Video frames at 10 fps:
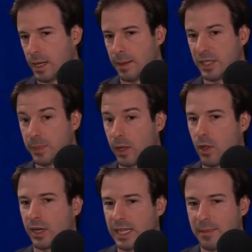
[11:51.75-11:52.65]
It's been a long
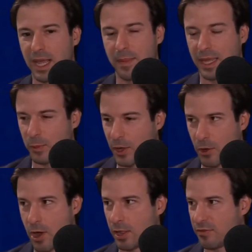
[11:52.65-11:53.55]
time coming, and we owe
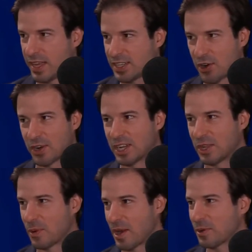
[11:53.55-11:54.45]
all of that to
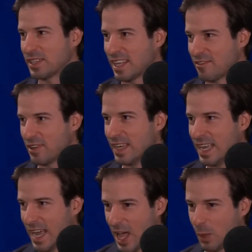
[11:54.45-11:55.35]
REcolorado because they've
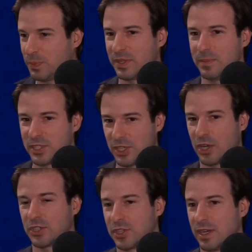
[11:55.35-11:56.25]
helped massage